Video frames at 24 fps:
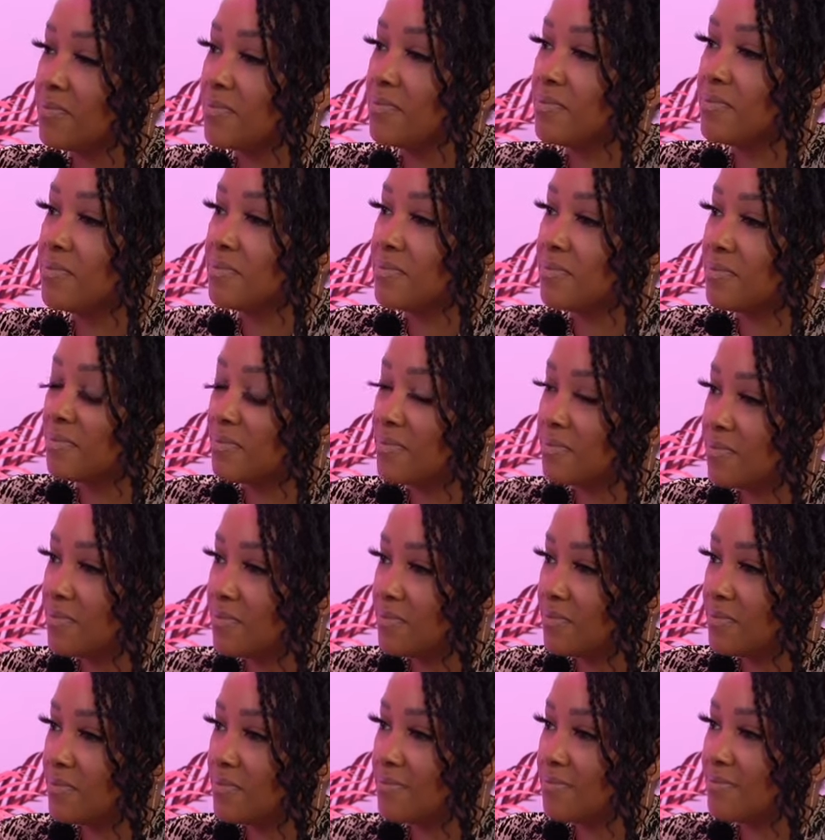
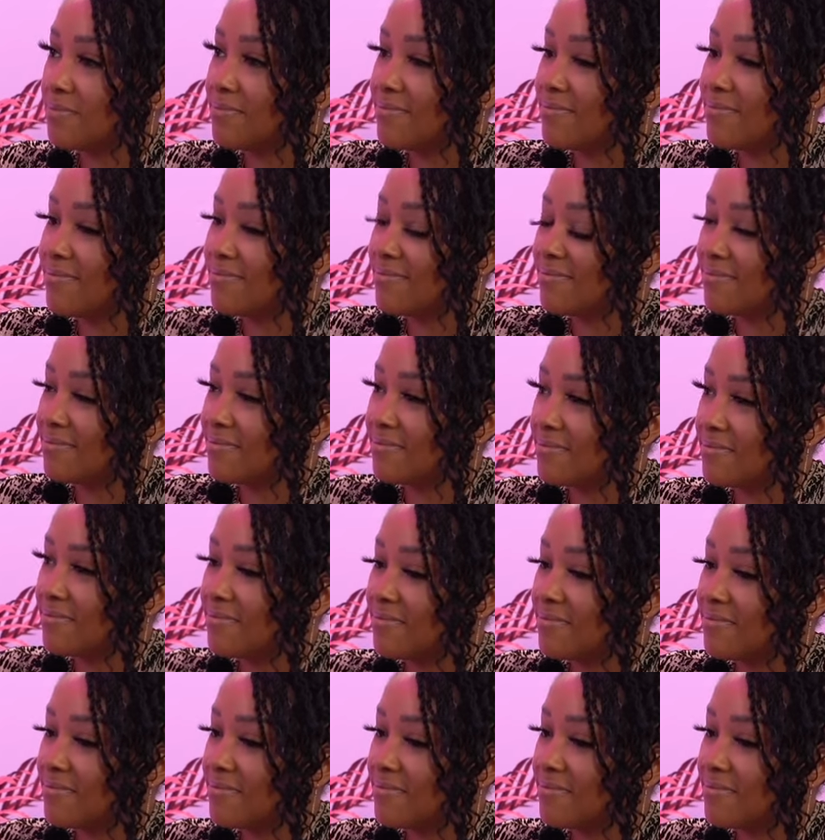
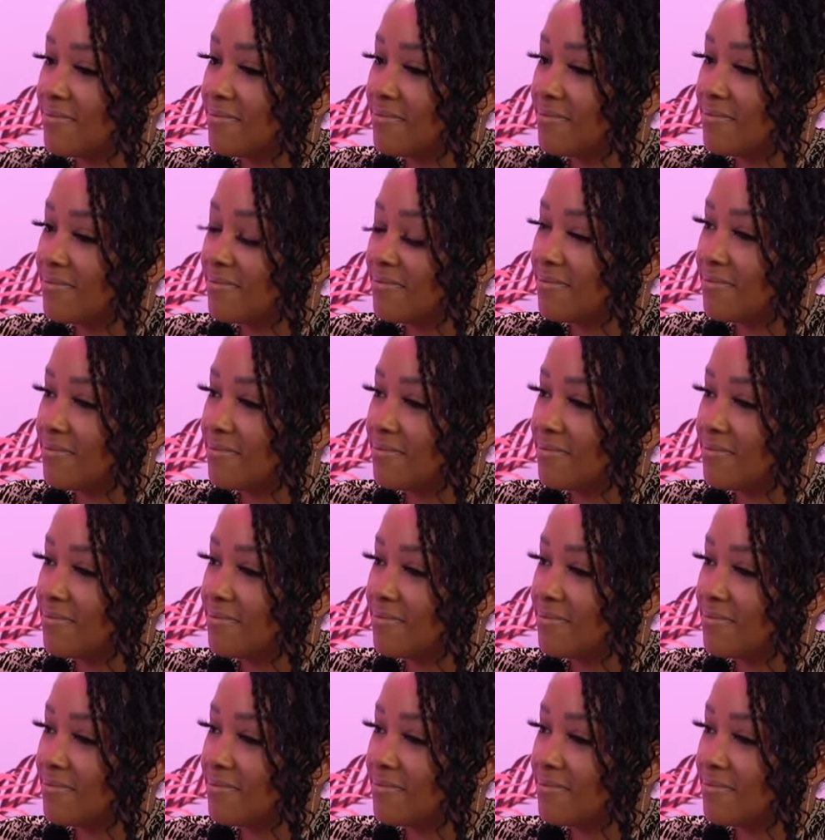(silent)